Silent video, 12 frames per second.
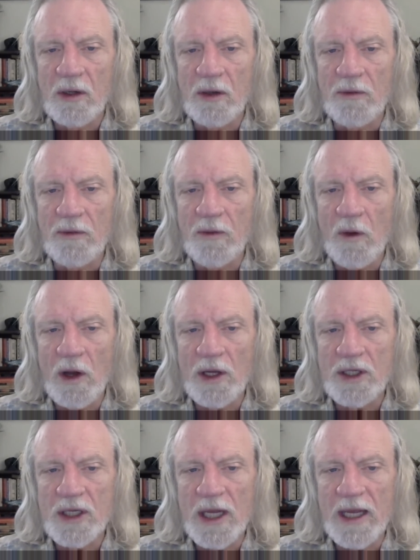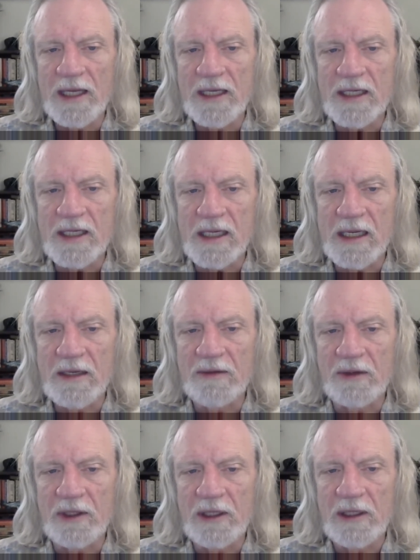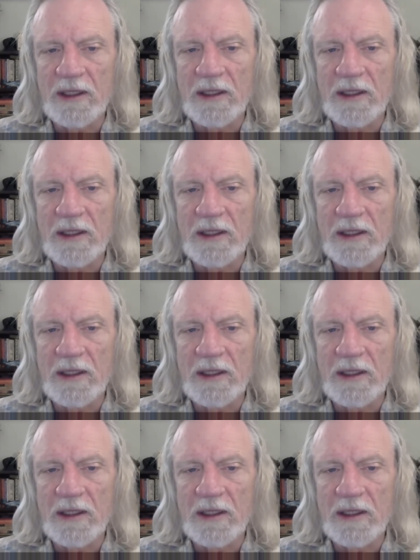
who fought to end slavery.